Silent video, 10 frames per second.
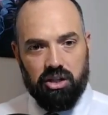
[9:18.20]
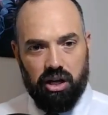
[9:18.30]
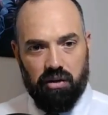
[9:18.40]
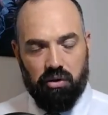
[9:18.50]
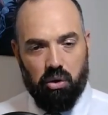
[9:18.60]

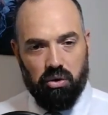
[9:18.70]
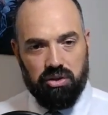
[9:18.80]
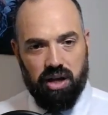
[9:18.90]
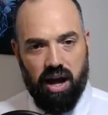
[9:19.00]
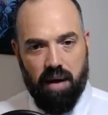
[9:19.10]
She, of
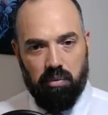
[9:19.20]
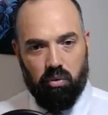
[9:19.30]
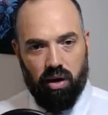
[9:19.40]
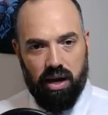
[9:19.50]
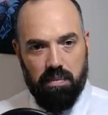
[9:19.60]
course,
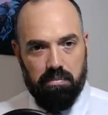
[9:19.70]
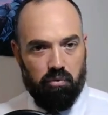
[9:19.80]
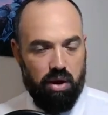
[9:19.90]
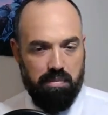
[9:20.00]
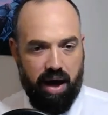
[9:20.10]

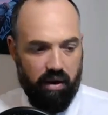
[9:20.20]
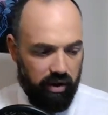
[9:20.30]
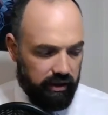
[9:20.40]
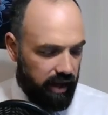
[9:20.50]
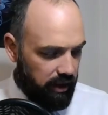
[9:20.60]

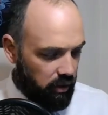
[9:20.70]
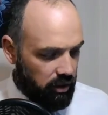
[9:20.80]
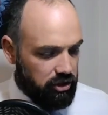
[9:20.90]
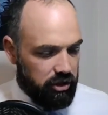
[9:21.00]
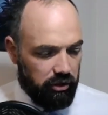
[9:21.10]
remarried later
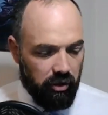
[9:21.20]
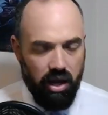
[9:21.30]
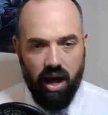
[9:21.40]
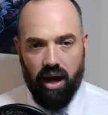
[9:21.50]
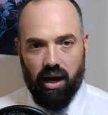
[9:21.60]
on to
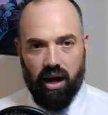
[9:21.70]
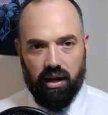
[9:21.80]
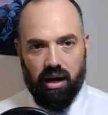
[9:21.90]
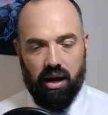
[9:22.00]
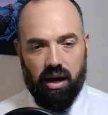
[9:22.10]

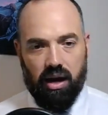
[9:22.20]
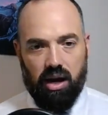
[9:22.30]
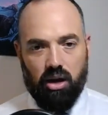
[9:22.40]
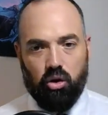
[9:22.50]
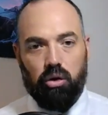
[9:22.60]
a
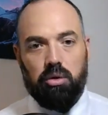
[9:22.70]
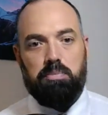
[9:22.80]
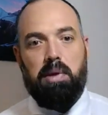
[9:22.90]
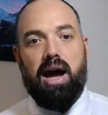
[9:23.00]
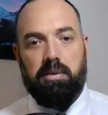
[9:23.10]
guy called
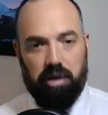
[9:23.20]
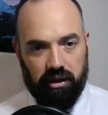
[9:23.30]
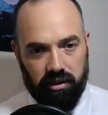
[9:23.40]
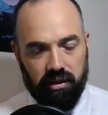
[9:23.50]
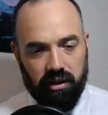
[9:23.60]
Louis
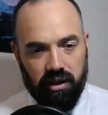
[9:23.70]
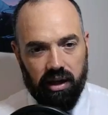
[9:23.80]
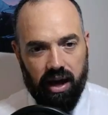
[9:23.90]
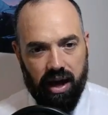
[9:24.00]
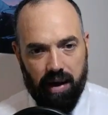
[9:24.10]
Biderman.
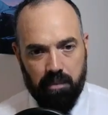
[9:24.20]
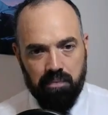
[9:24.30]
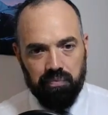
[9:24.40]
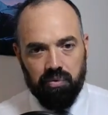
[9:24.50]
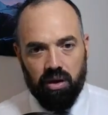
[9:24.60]

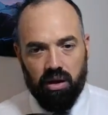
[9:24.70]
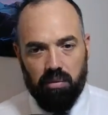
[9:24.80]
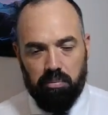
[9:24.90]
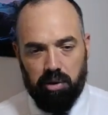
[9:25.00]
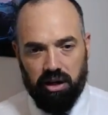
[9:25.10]

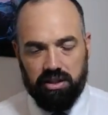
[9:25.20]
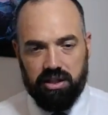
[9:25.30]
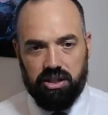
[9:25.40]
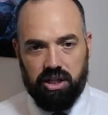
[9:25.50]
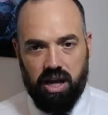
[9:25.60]
But
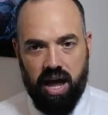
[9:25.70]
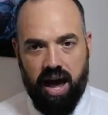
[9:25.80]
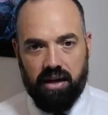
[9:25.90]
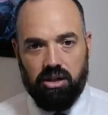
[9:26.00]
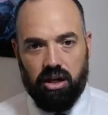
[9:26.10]
she
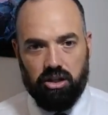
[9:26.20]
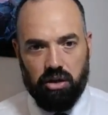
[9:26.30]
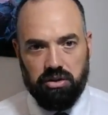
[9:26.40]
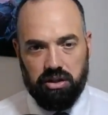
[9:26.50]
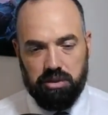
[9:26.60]
had
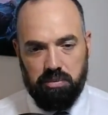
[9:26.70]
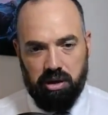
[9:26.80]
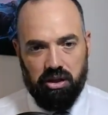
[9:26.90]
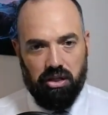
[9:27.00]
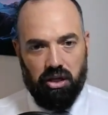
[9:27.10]
Joseph
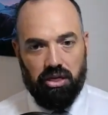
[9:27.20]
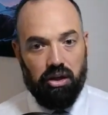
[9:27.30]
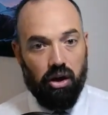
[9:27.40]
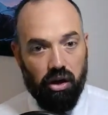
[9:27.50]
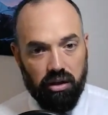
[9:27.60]
Smith
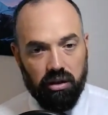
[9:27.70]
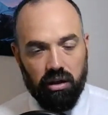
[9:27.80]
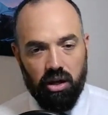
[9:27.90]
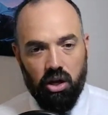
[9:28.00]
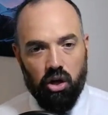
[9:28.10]
III,
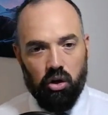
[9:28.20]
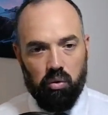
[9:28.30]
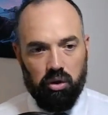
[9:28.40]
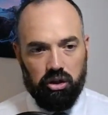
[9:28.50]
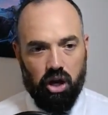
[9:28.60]

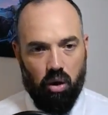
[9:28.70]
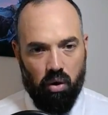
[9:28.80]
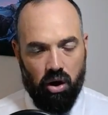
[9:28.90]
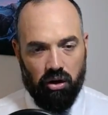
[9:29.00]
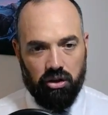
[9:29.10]
who would
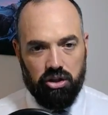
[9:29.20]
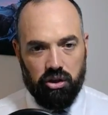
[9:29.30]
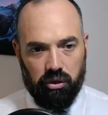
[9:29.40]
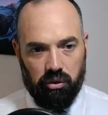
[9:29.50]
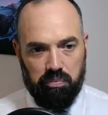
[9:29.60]
go on
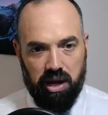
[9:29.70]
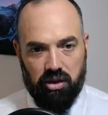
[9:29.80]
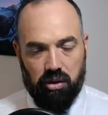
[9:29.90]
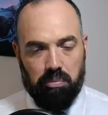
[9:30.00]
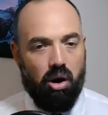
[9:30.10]
to
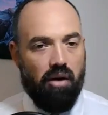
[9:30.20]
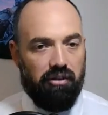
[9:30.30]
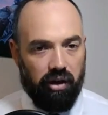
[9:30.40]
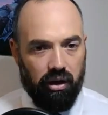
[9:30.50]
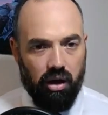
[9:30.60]
be the
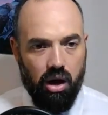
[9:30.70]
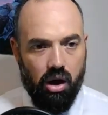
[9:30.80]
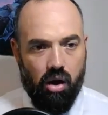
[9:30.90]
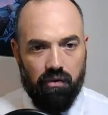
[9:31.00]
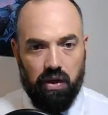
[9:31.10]
prophet
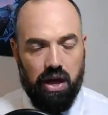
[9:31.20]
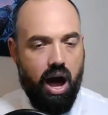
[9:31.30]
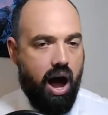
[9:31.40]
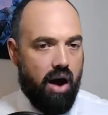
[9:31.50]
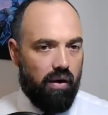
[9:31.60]
of
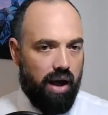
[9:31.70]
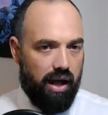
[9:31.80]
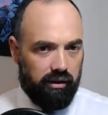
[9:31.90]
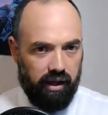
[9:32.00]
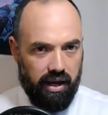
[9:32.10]
the
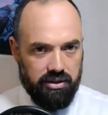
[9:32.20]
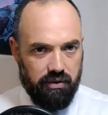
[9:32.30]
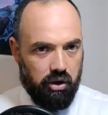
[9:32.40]
RLDS.